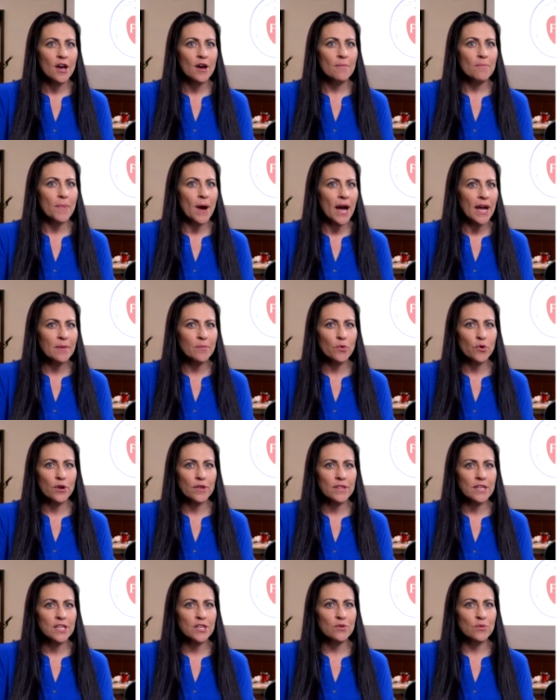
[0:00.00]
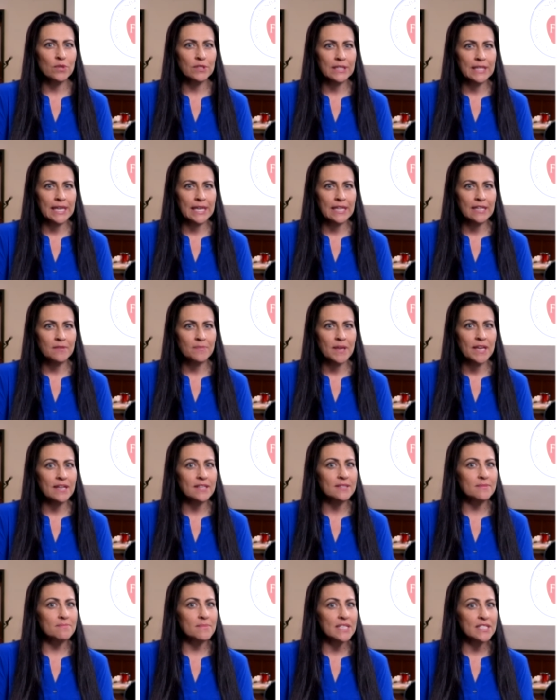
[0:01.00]
Buy more than you will need
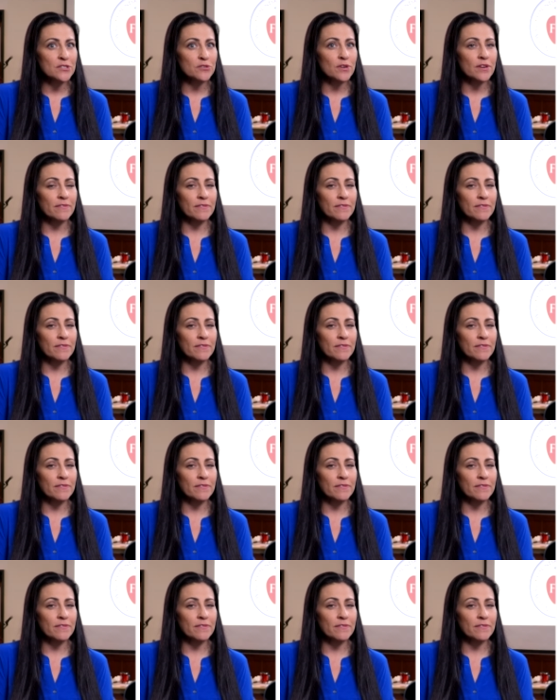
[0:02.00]
because mystery